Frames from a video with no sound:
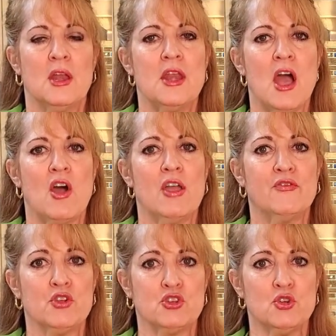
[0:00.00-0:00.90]
Now,
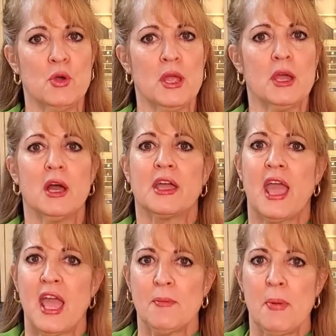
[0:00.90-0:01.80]
if you're doing a
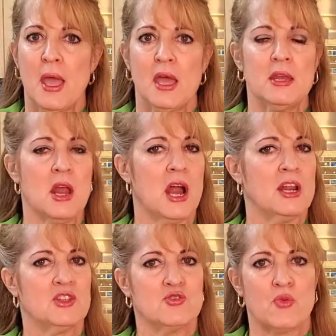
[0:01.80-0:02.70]
cake pan,
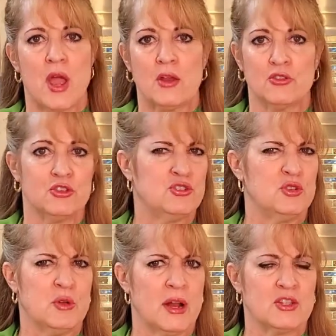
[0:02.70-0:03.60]
9-inch round, I'll do
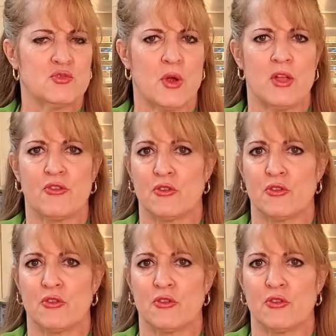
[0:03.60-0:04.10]
2 9-inch rounds or a